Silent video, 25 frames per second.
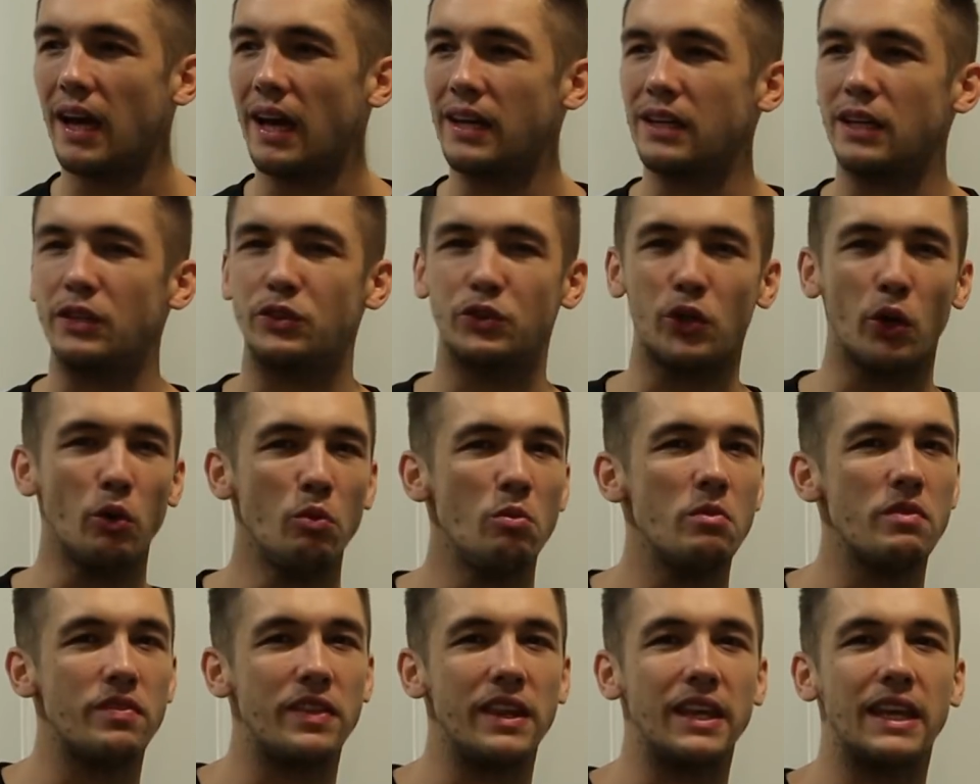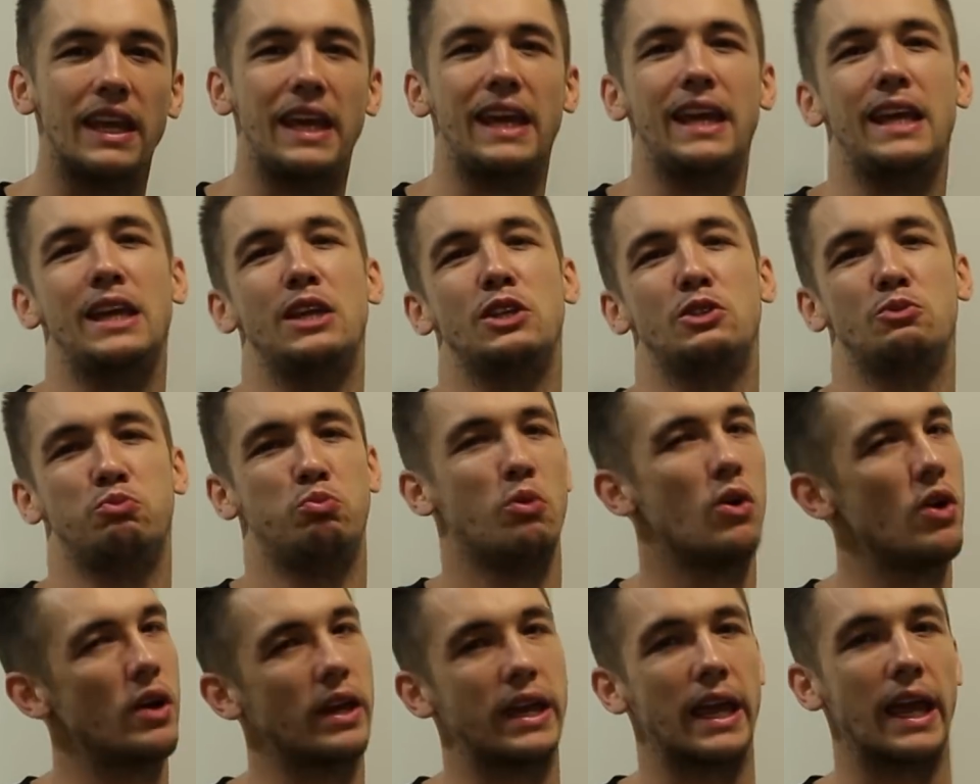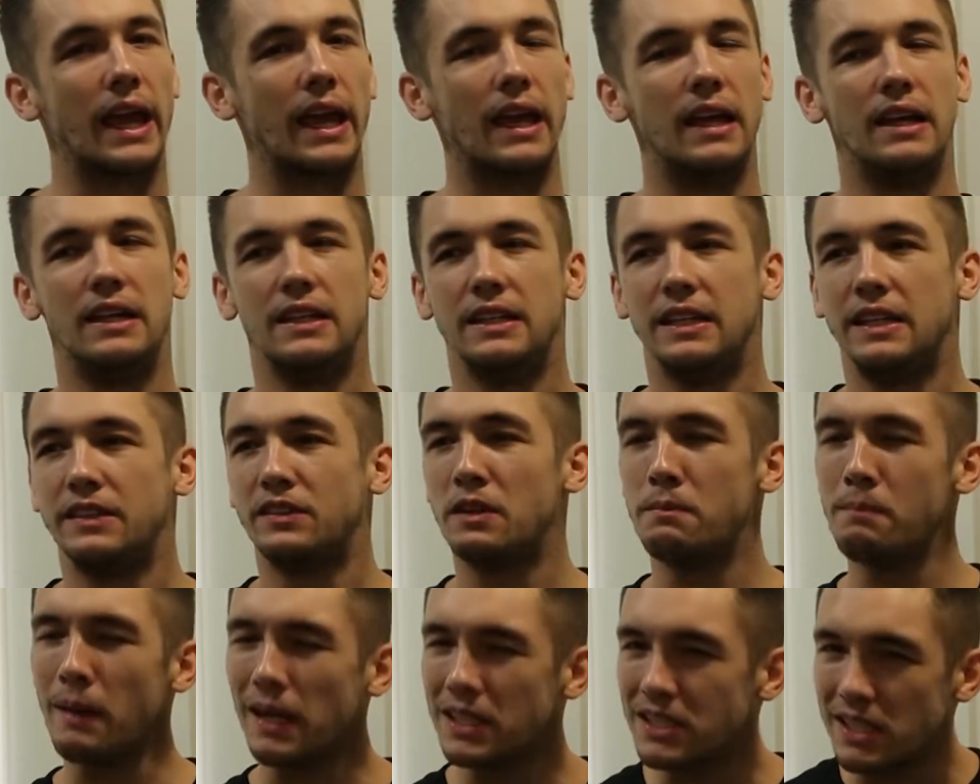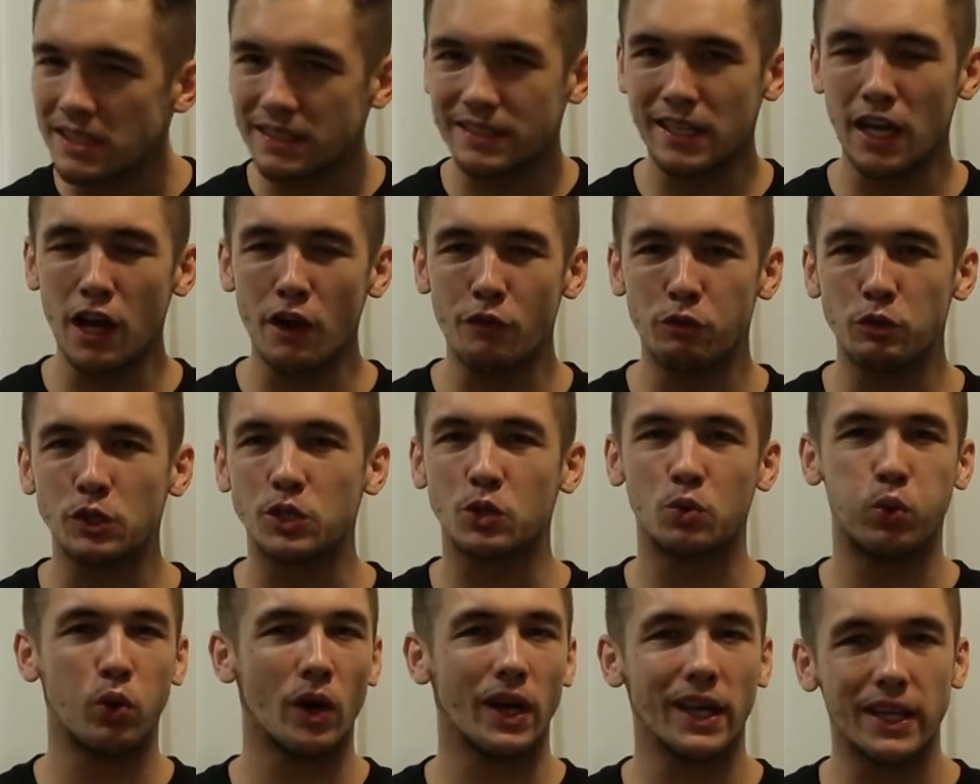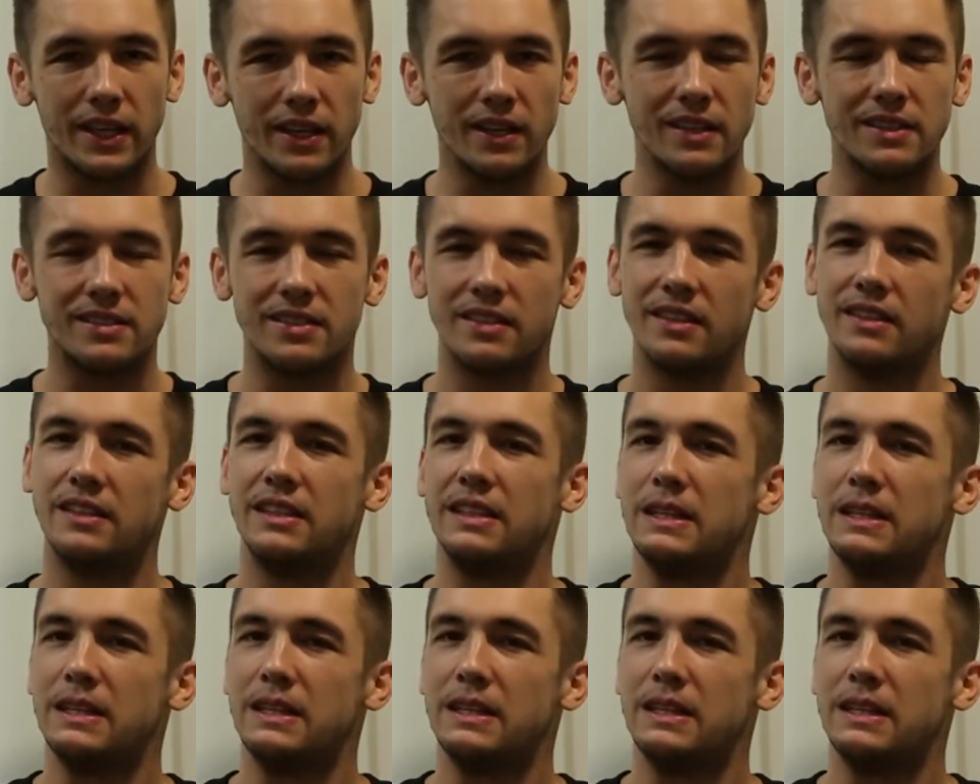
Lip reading: and I don't think it is working. The match itself was quite good.